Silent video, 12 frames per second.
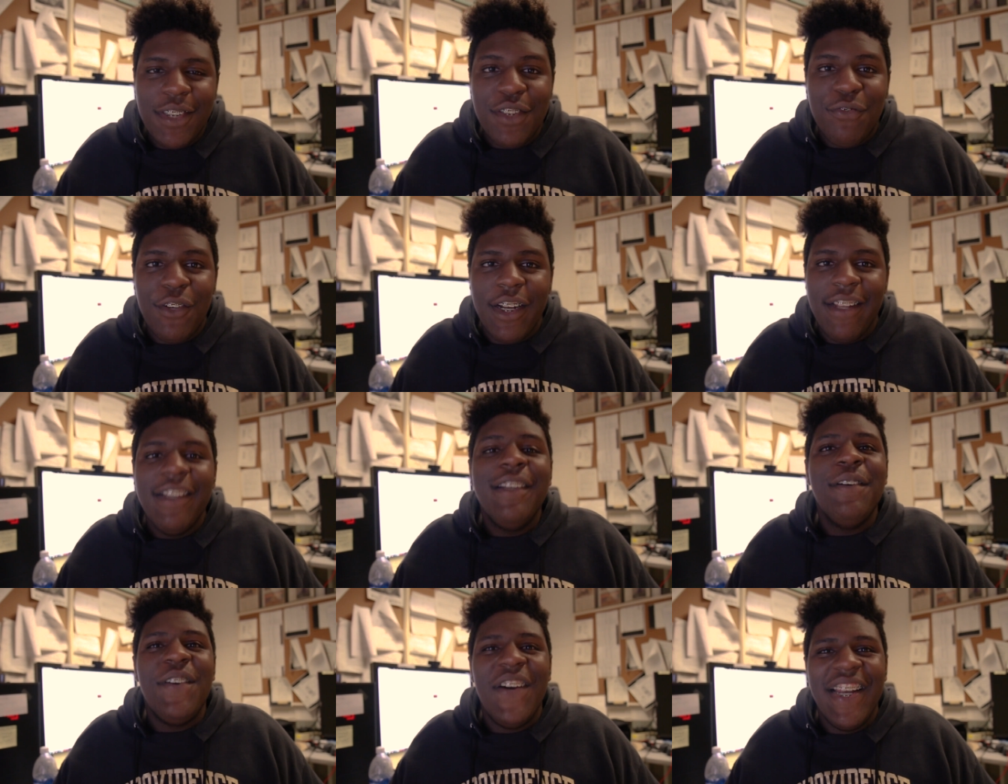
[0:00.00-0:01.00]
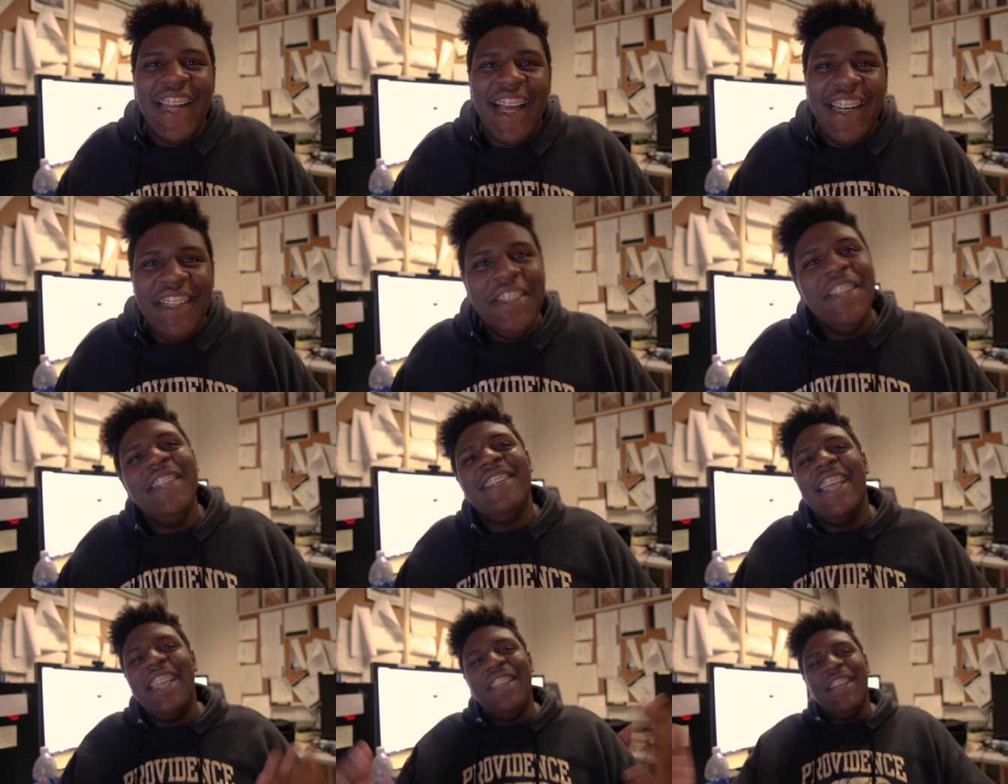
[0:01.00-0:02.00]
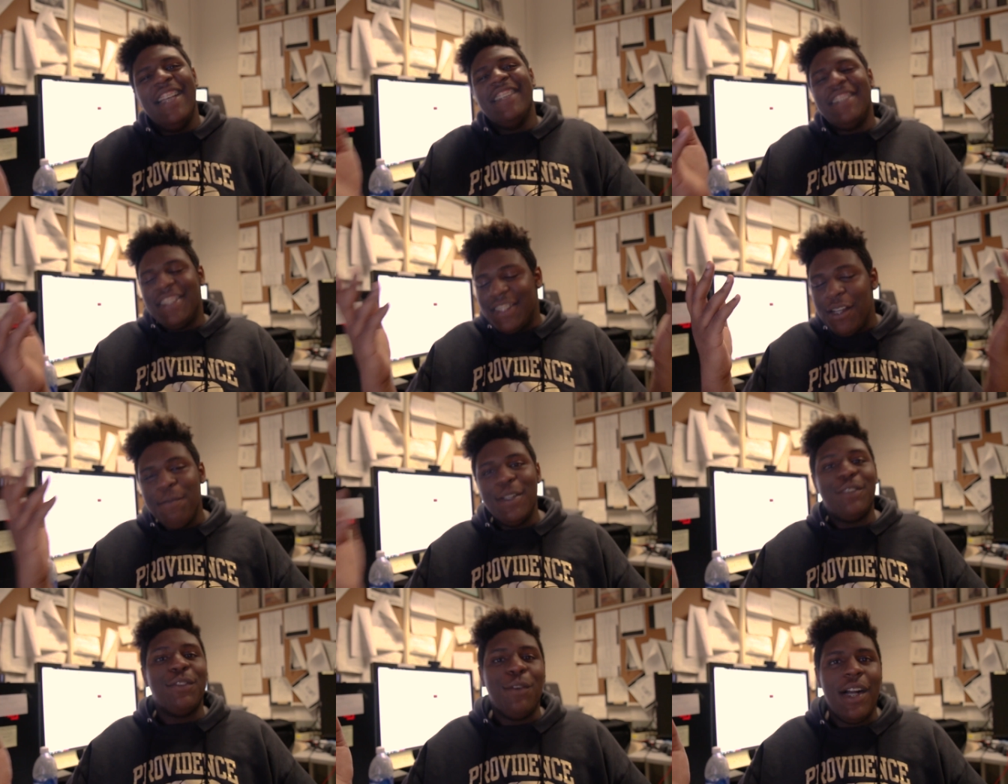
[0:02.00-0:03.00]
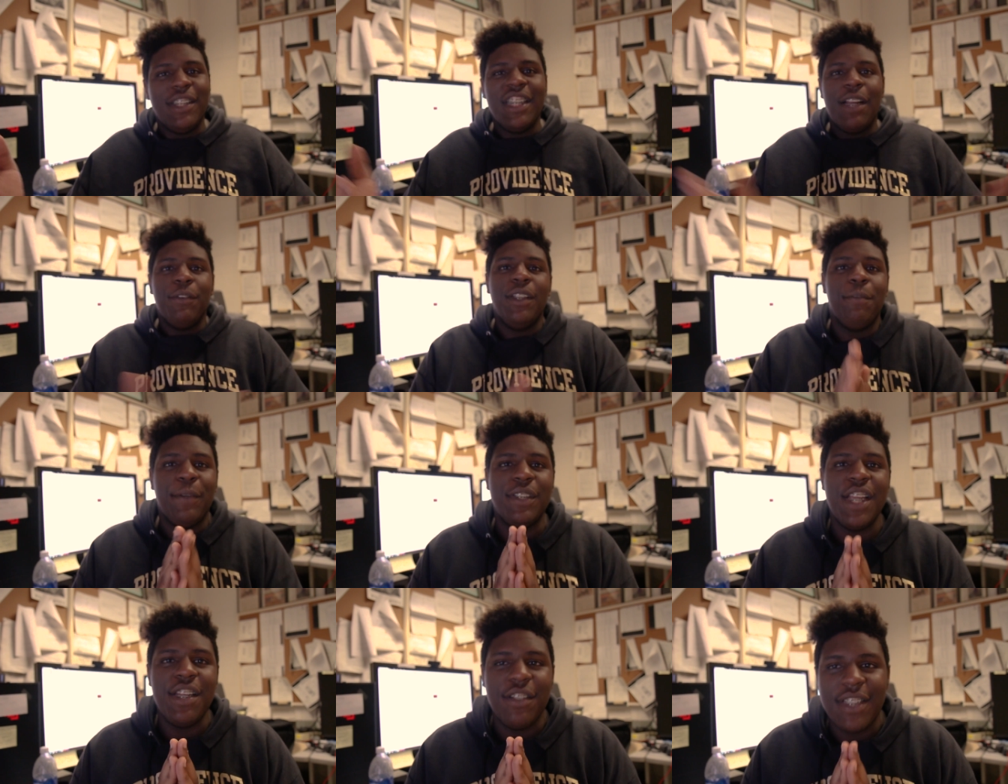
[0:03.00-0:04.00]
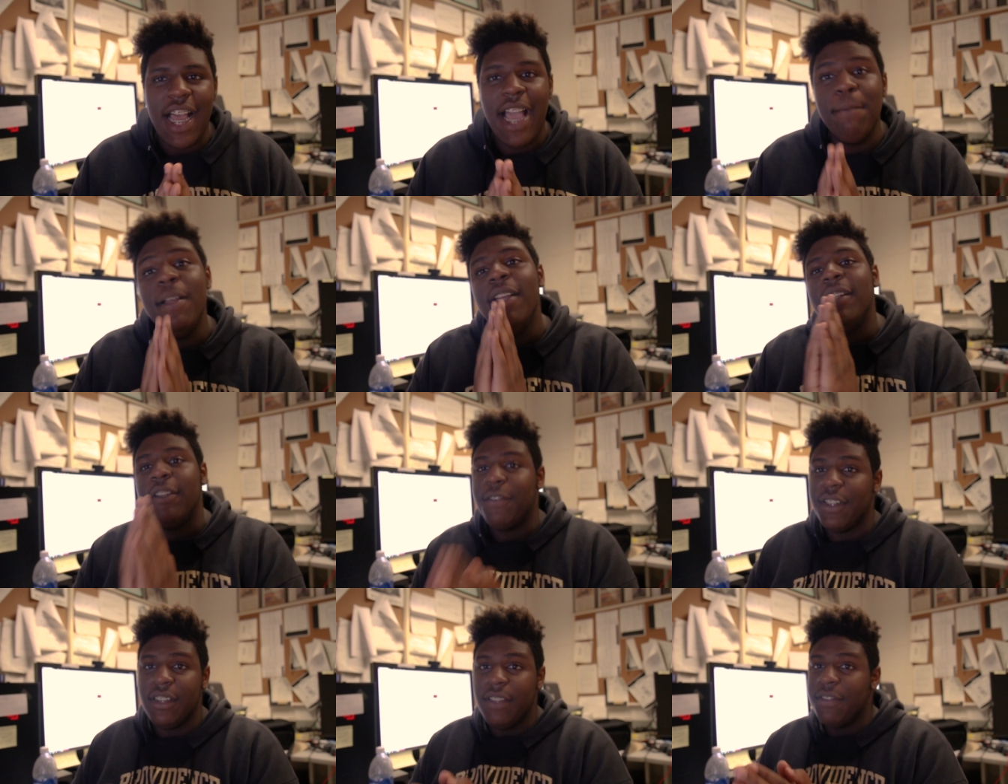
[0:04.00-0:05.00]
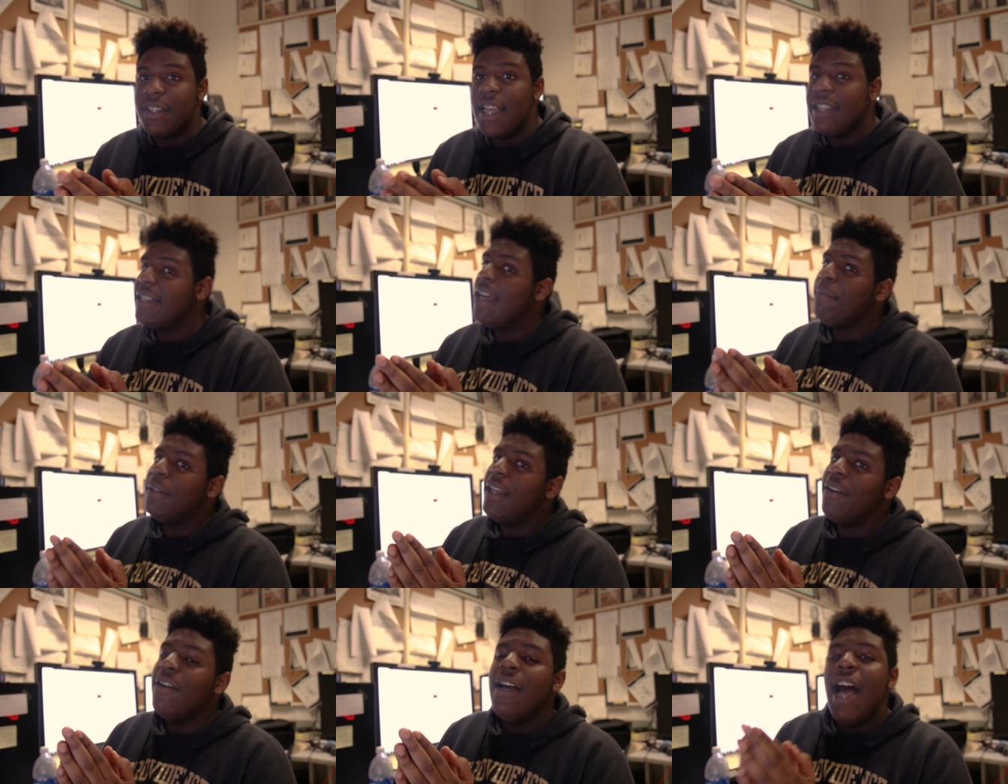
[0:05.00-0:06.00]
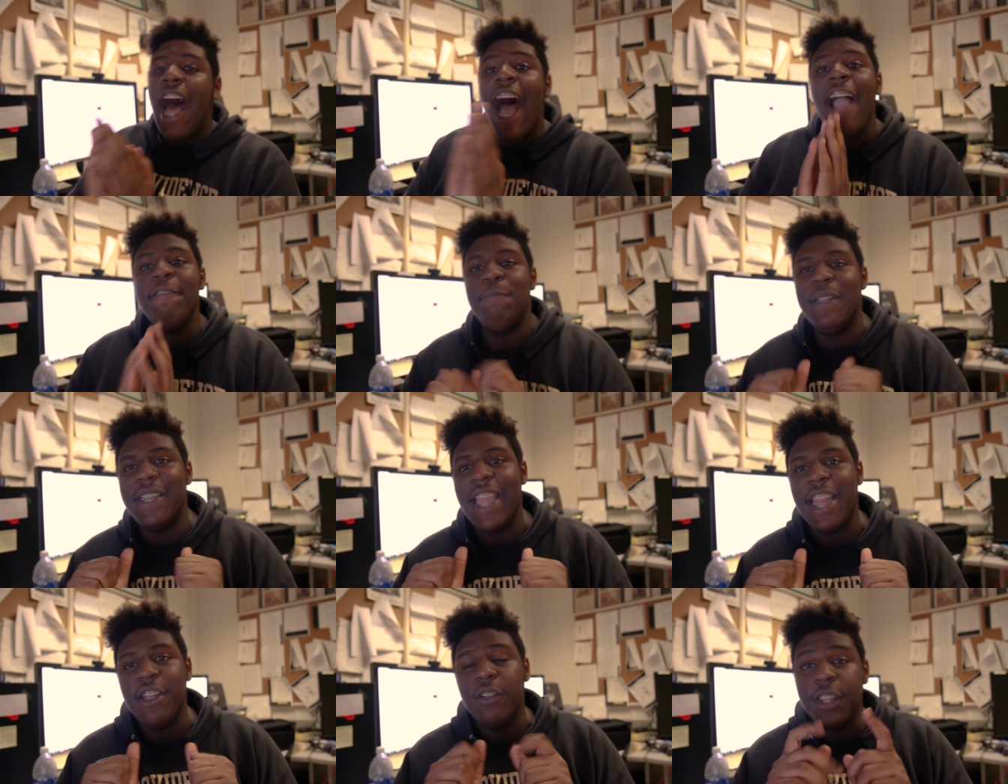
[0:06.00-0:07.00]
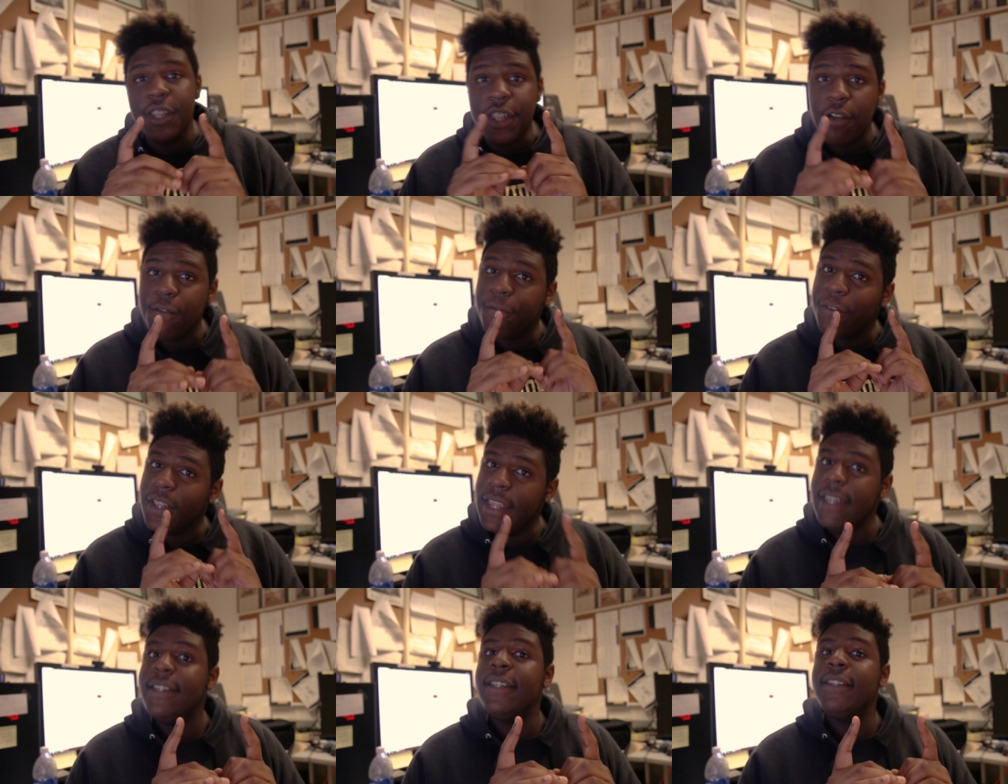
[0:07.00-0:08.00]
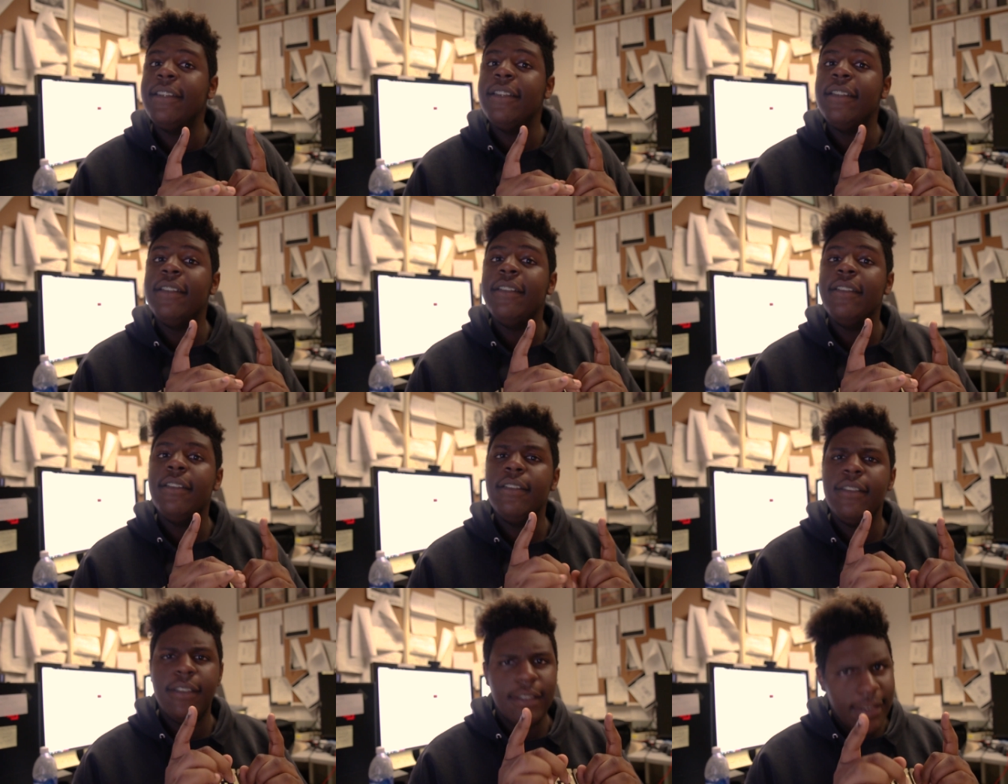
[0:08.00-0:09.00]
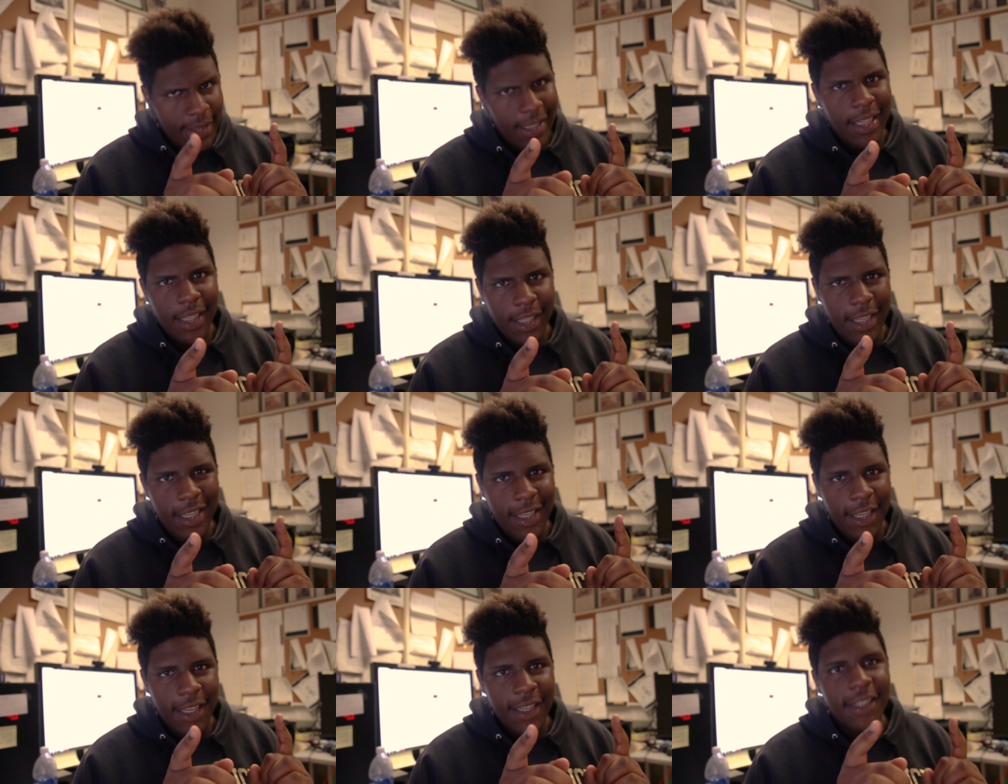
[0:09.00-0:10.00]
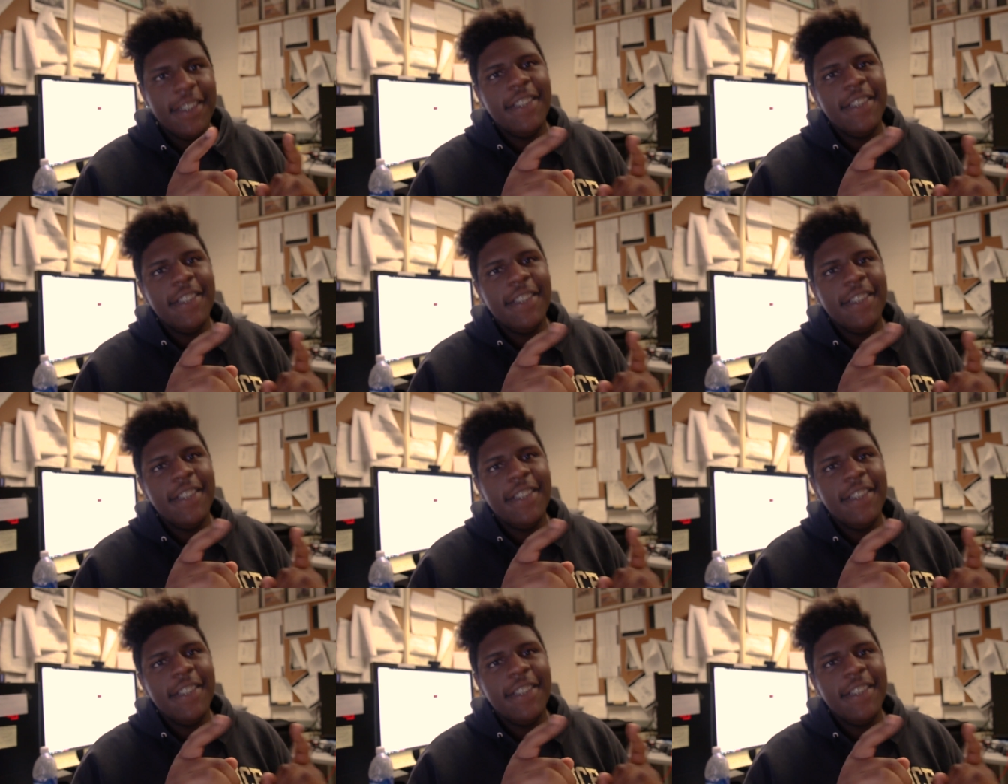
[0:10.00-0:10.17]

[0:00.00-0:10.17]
It's free. Why not? Thank you guys so much for watching. I really appreciate your time. Don't forget to leave your thoughts down below. I've been Daniel, and don't forget to get geeky.